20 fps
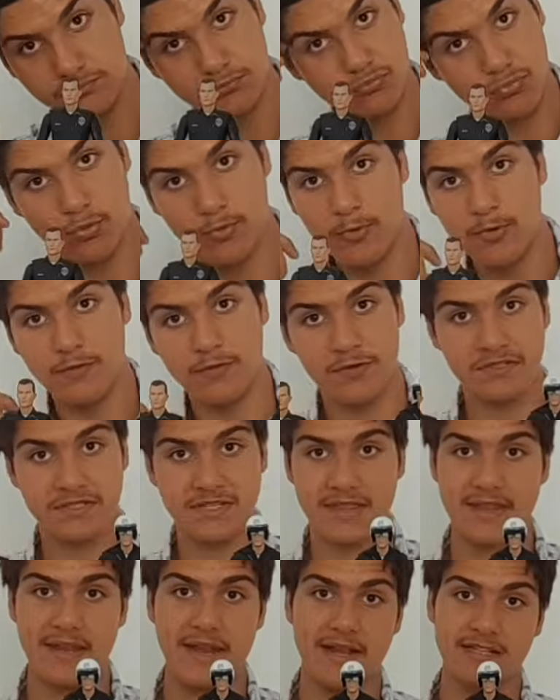We'll move on to
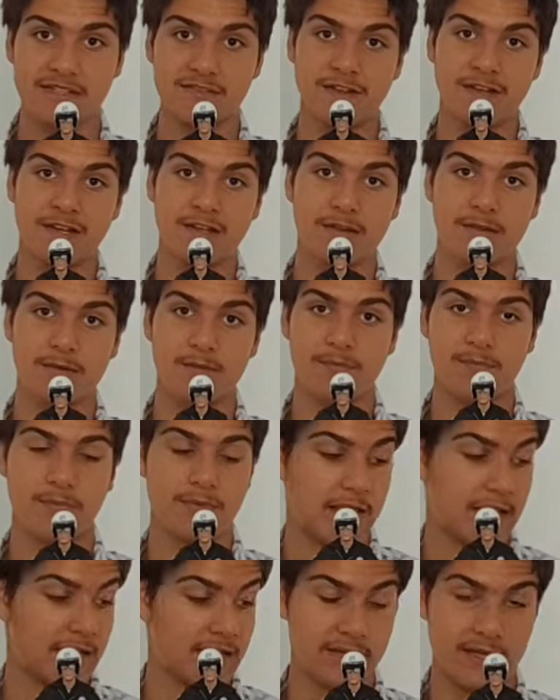the next figure,
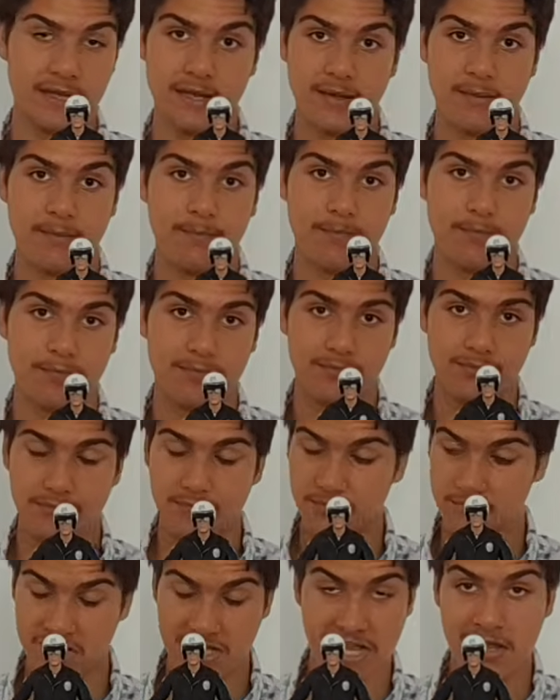and
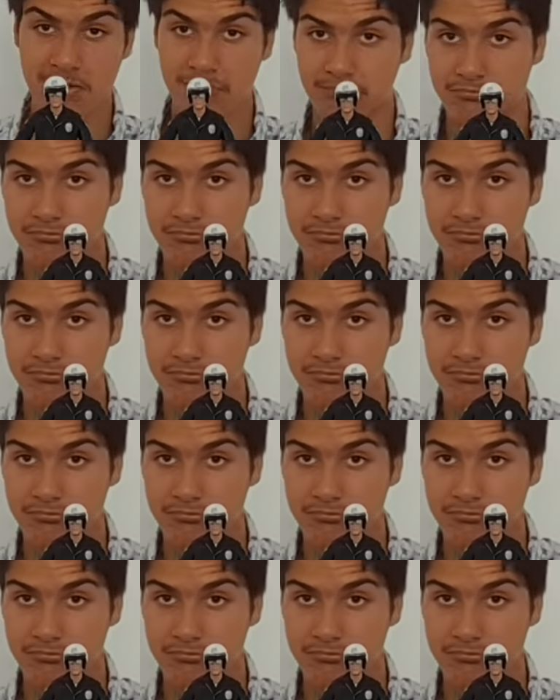yeah,